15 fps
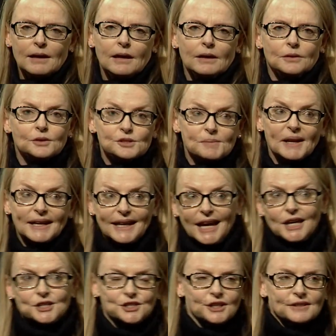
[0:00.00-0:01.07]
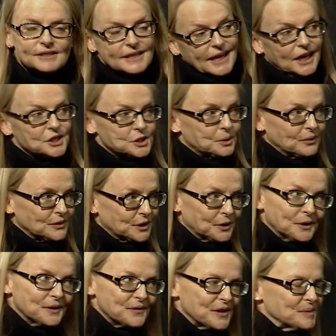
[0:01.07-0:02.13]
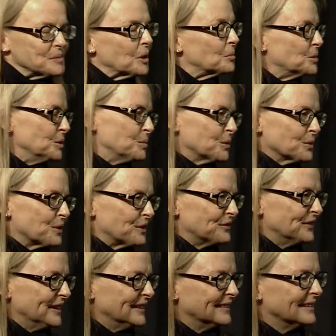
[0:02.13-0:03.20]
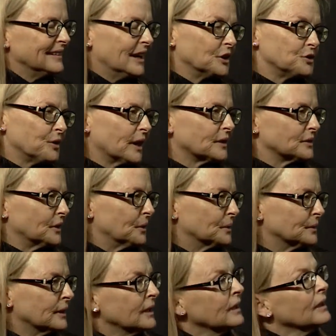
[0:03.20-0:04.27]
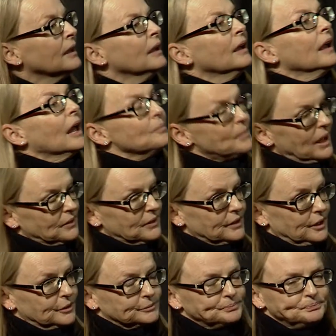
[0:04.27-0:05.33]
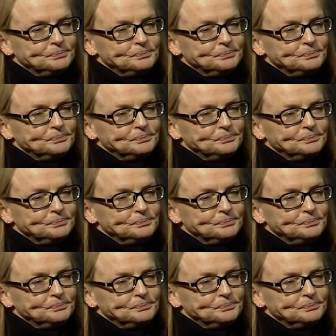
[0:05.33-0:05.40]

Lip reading: those medications, in case you haven't heard of them, are buprenorphine, naltrexone, and methadone.